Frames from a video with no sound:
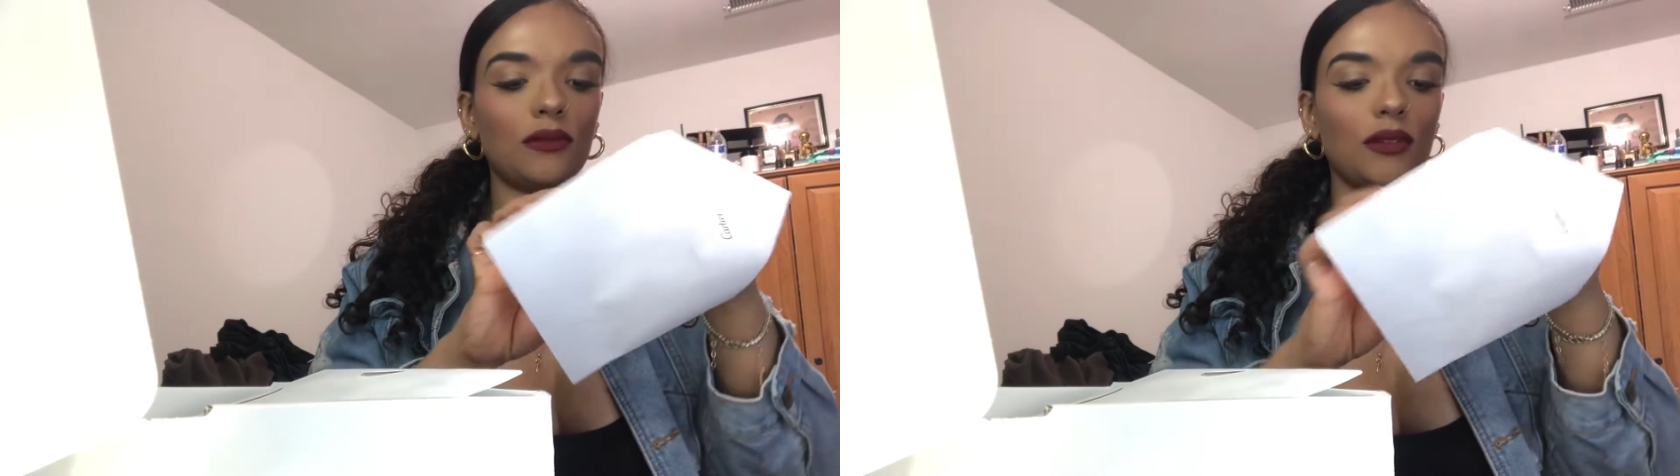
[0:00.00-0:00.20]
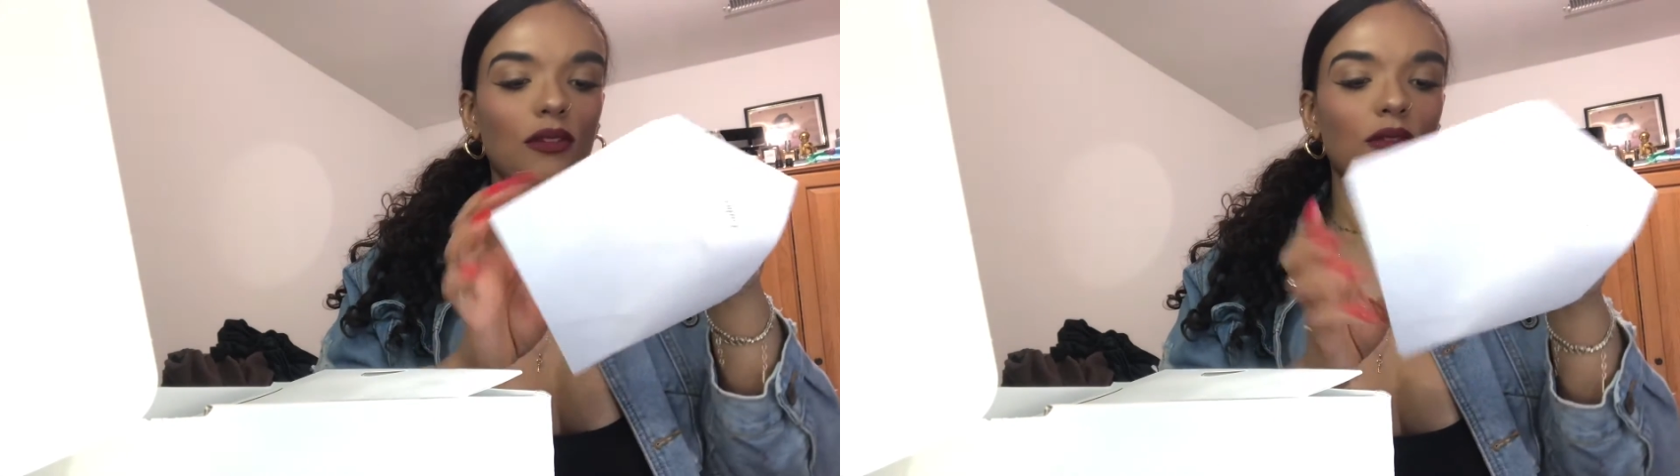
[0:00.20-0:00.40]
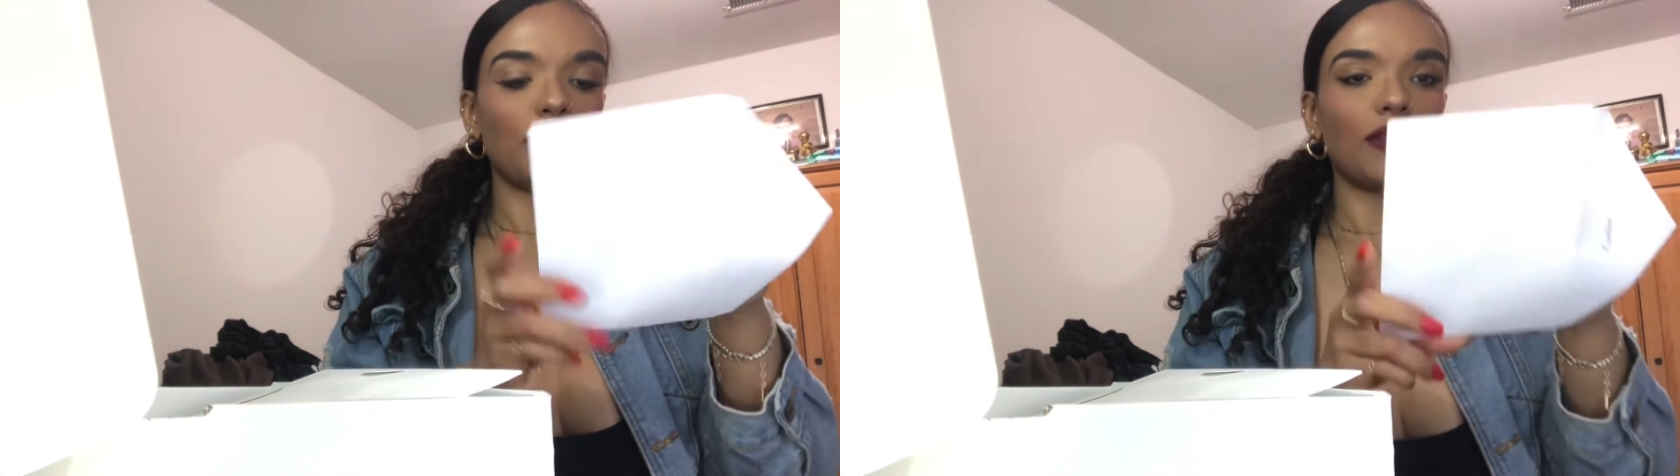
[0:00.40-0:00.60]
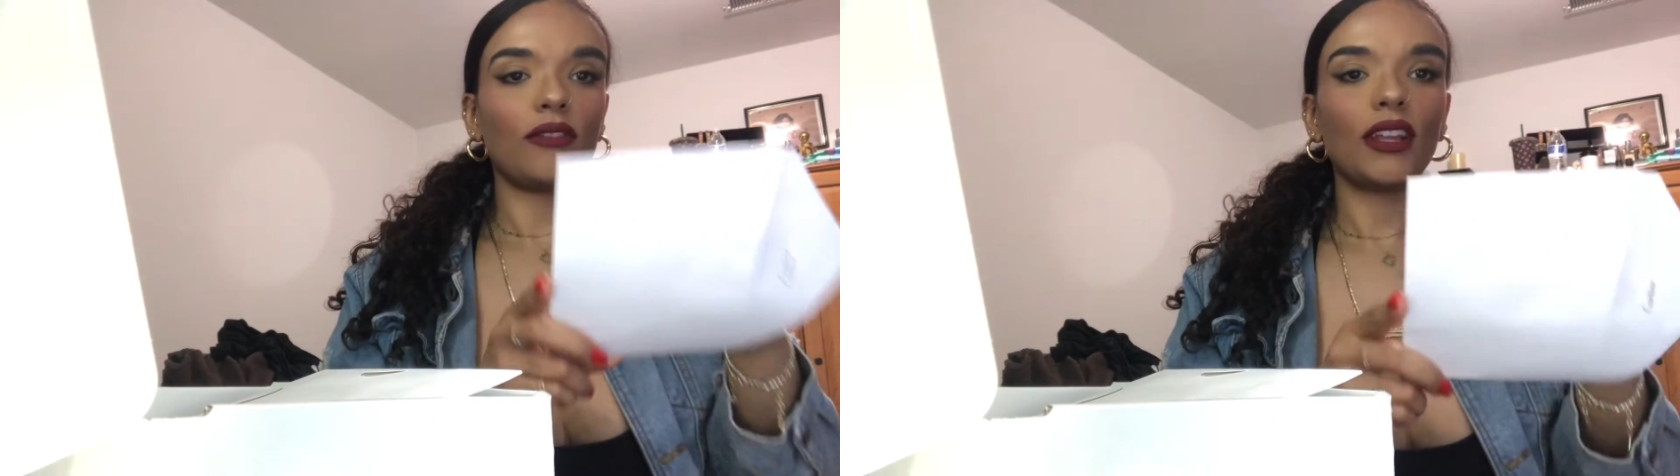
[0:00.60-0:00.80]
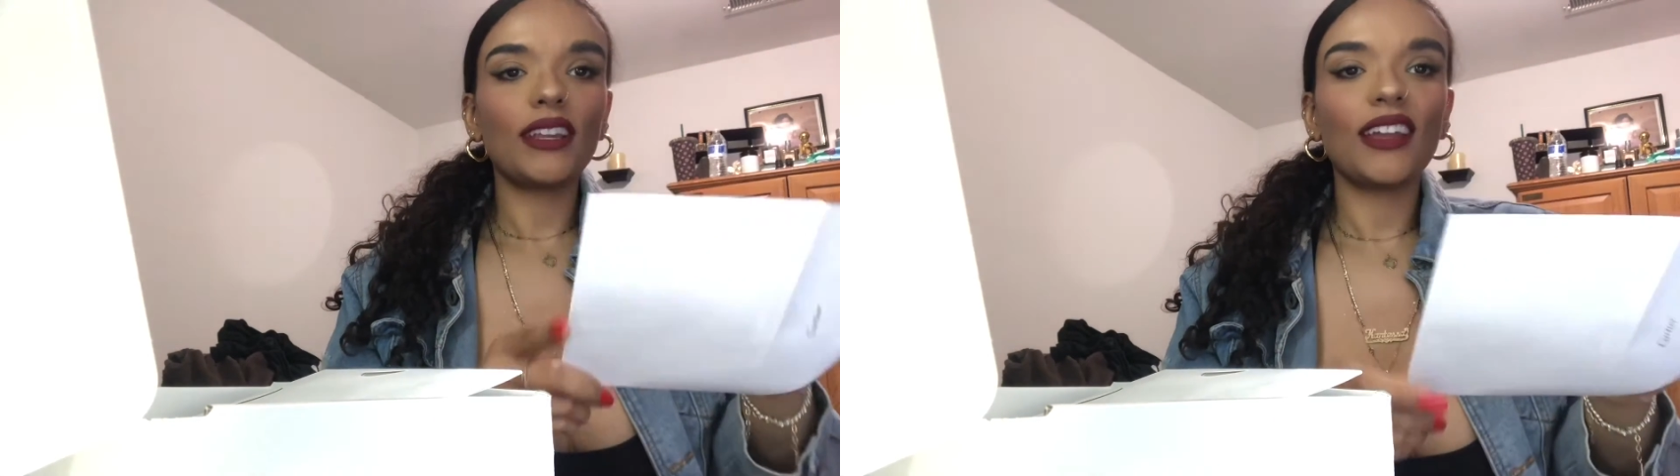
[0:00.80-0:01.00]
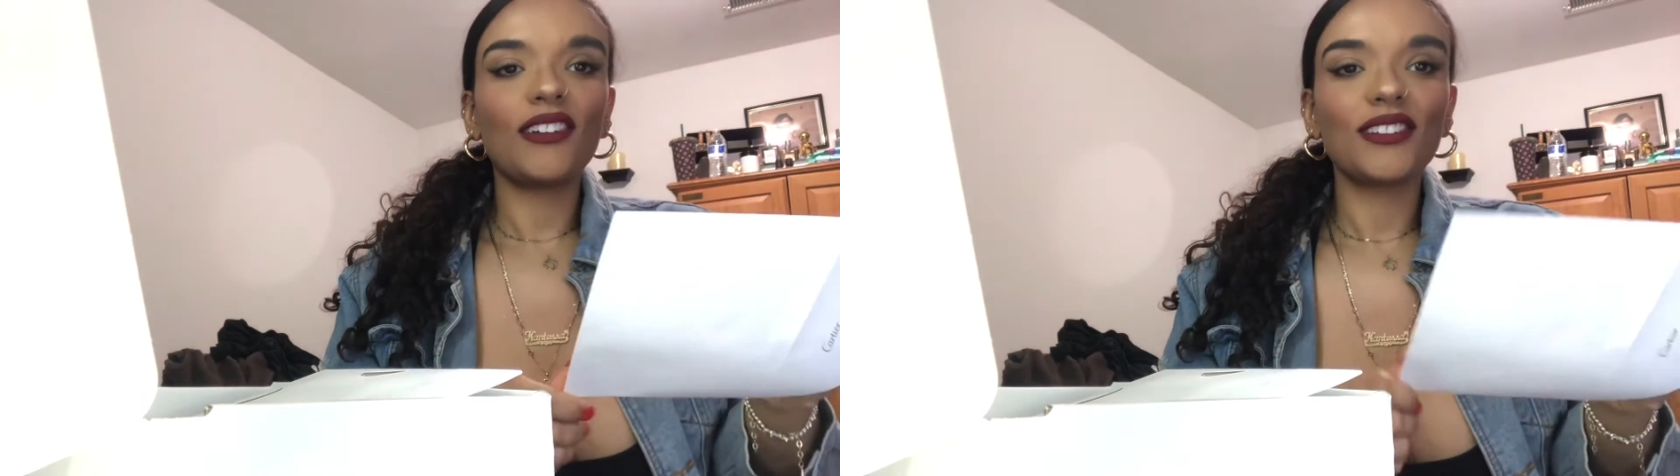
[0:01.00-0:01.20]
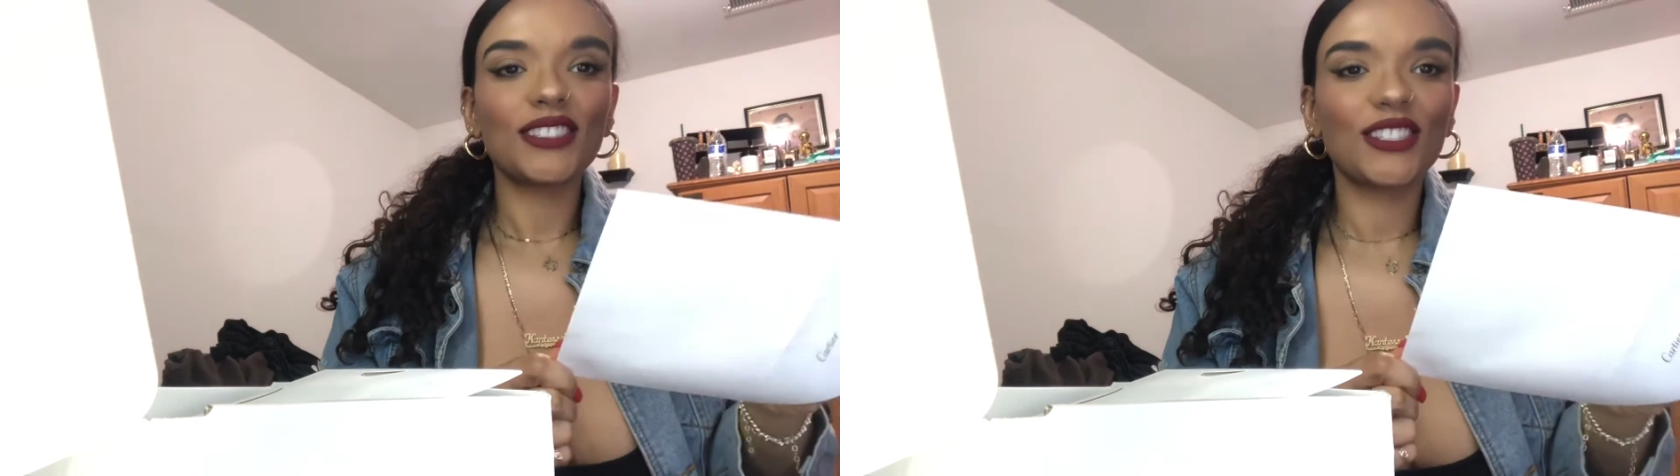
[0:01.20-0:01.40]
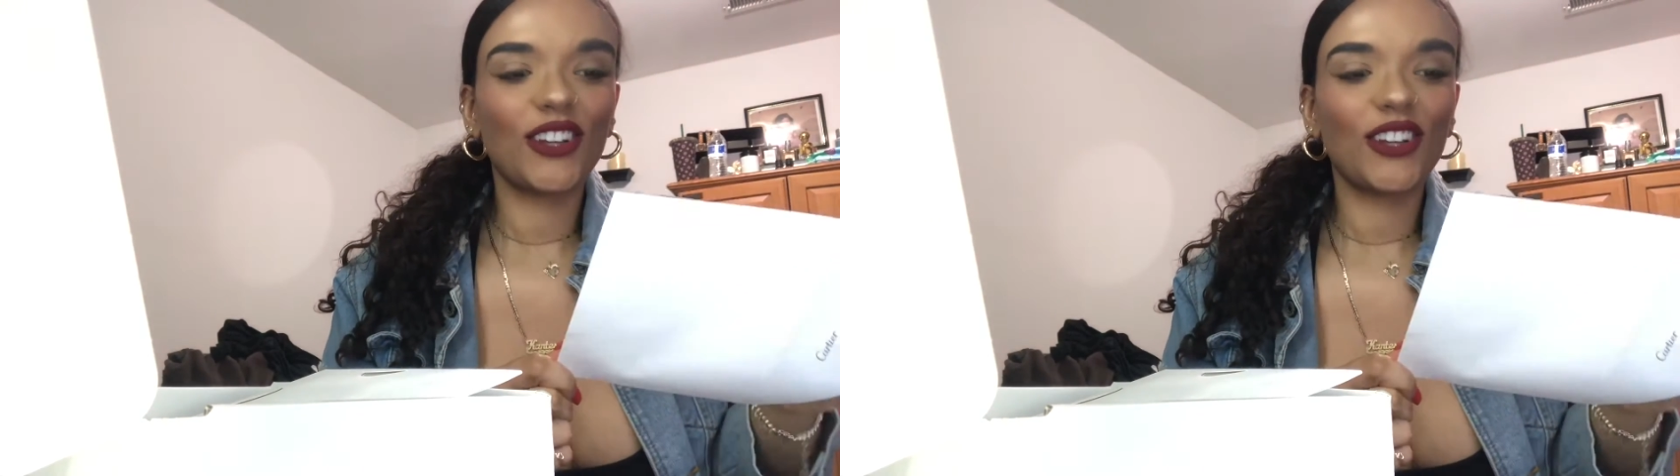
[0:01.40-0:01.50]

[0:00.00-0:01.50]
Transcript: Oh no, my red nails